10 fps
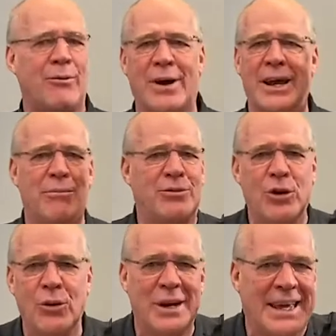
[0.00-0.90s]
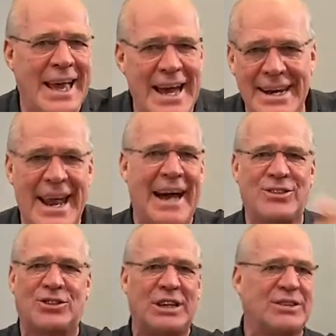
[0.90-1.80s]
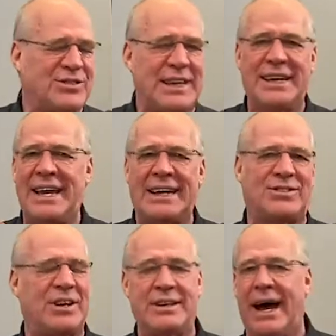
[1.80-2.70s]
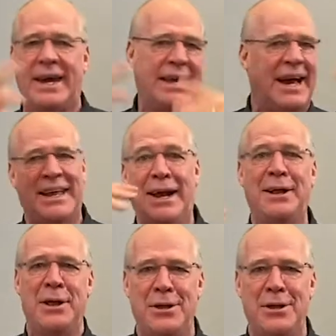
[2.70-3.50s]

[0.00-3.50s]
We're going to do it again next year. See you next year. Yada, yada, yada.